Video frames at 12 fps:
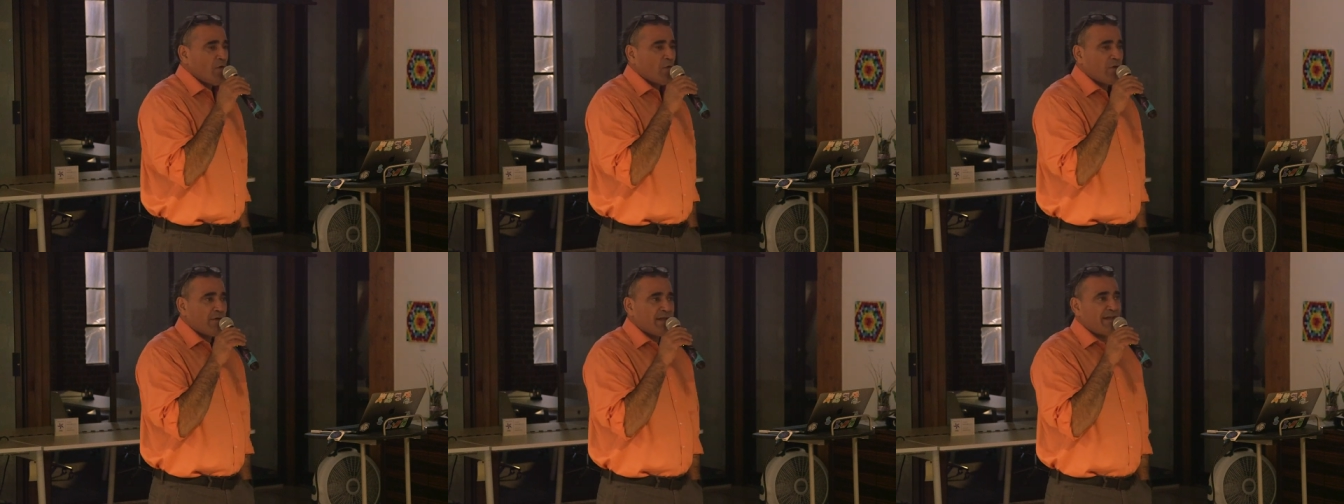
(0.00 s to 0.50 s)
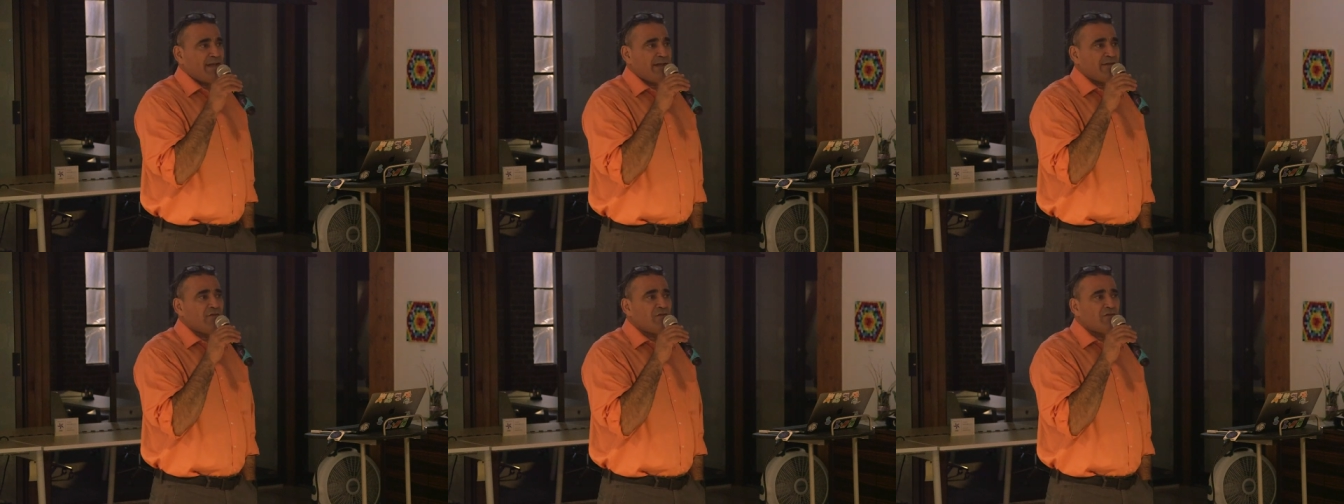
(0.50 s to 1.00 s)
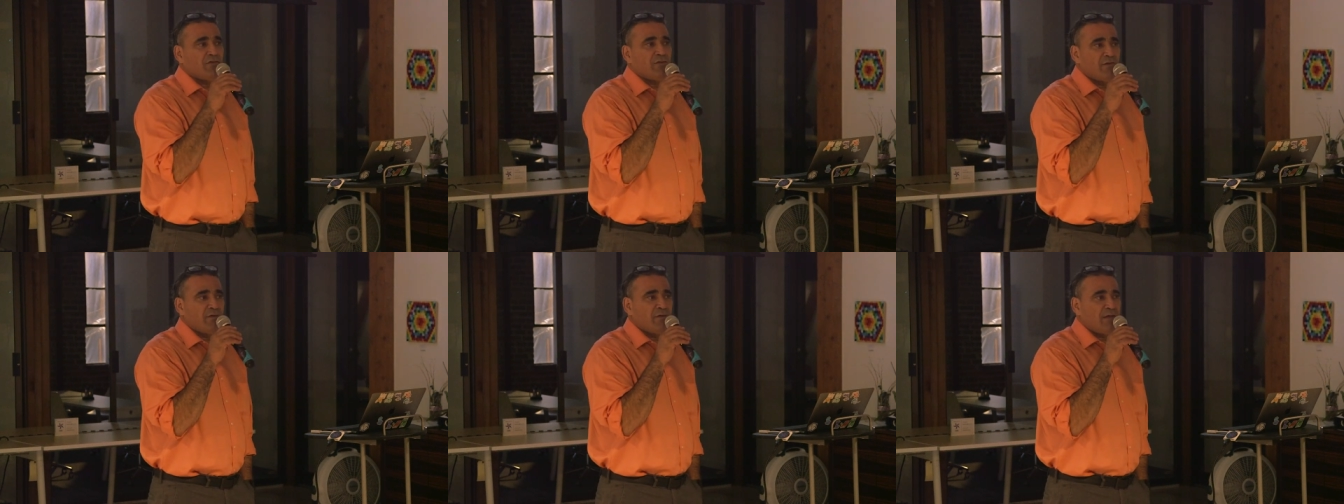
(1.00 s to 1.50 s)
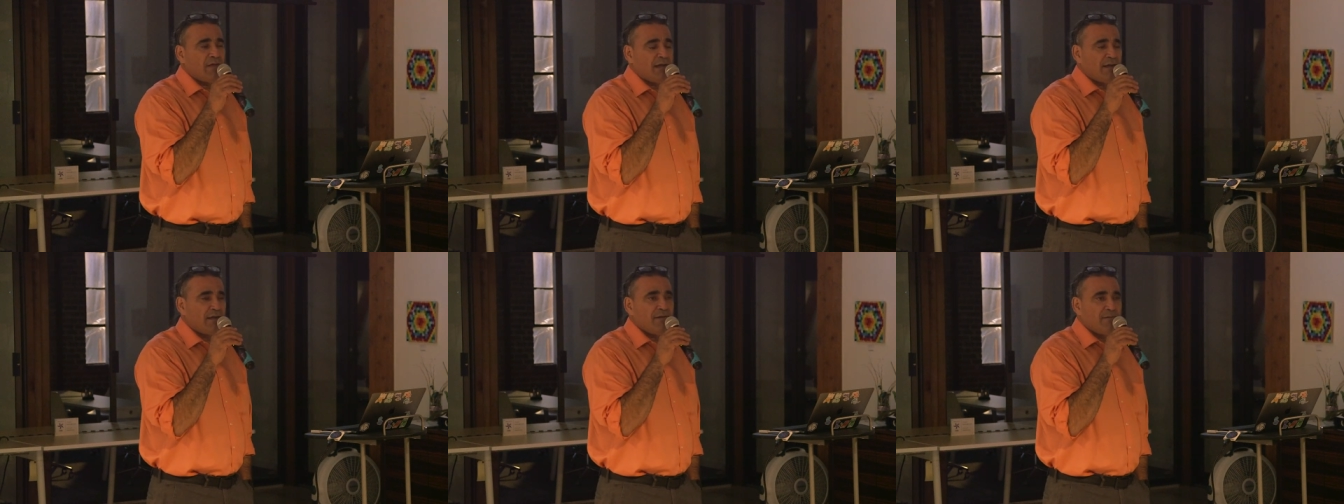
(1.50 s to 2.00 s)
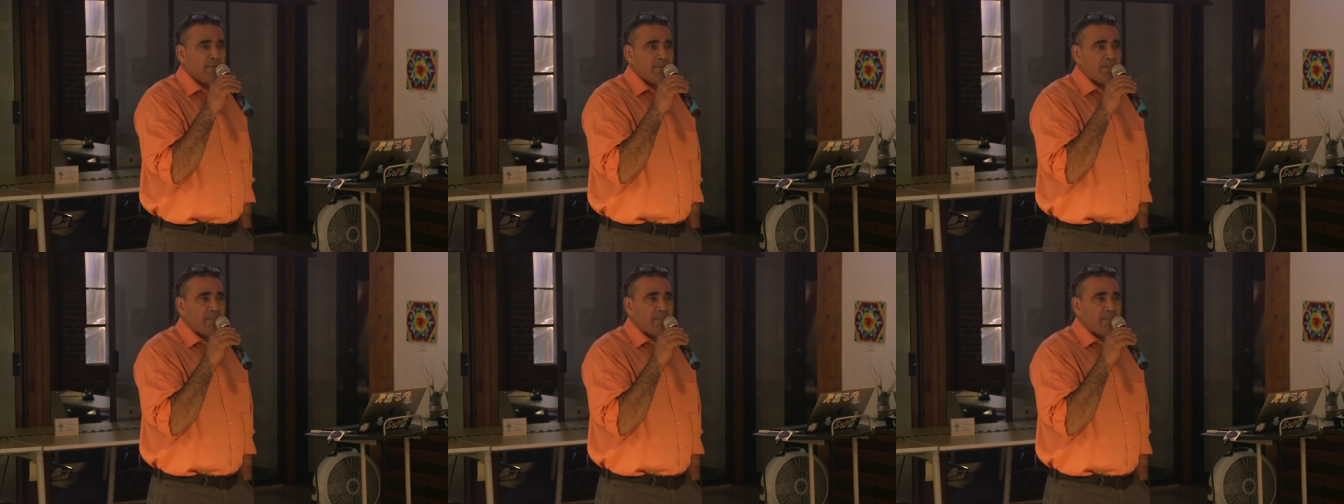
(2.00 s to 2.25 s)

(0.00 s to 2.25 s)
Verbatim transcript: were akin to the